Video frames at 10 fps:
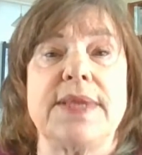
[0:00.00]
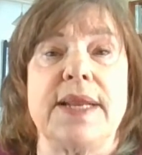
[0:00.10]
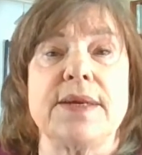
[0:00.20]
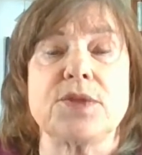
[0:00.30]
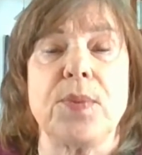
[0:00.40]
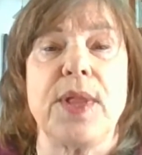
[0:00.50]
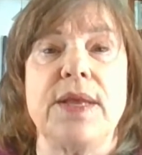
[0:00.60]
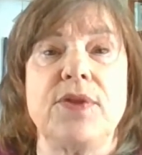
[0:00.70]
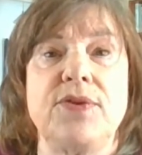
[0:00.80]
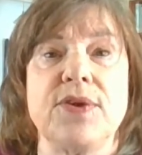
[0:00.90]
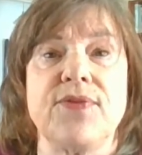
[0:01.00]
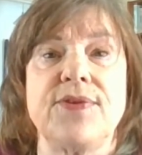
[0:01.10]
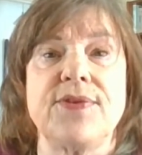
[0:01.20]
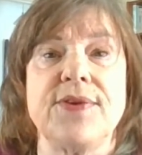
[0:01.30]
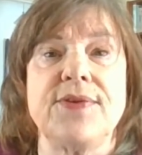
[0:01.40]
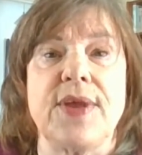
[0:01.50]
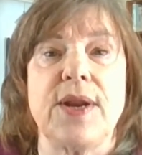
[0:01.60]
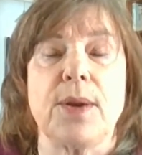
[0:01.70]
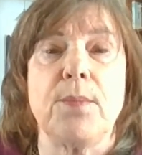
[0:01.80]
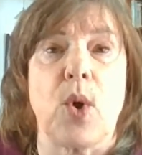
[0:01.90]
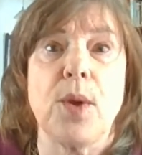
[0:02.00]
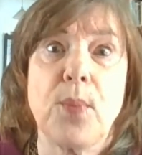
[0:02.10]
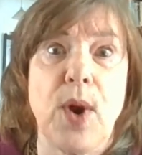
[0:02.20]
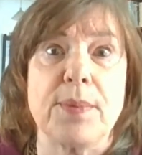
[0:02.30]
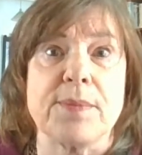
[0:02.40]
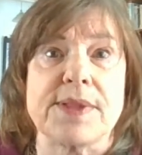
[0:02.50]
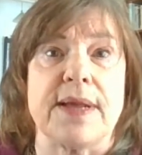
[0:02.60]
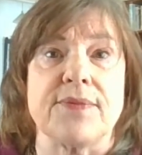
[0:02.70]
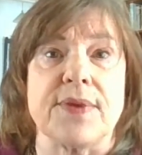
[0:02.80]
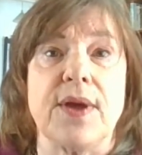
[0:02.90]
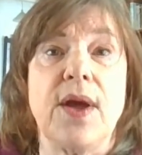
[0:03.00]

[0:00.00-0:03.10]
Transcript: that explain the differences in our moral problem solving.